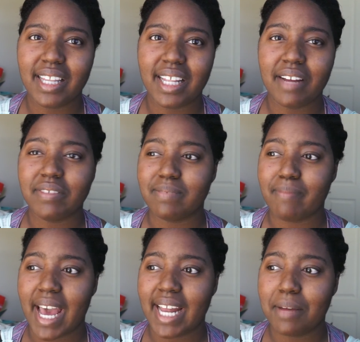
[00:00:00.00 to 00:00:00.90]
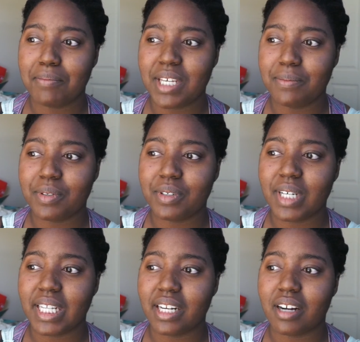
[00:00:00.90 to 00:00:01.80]
And then I was mad at people.
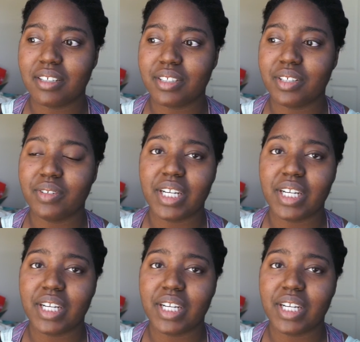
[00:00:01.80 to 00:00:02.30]
And then also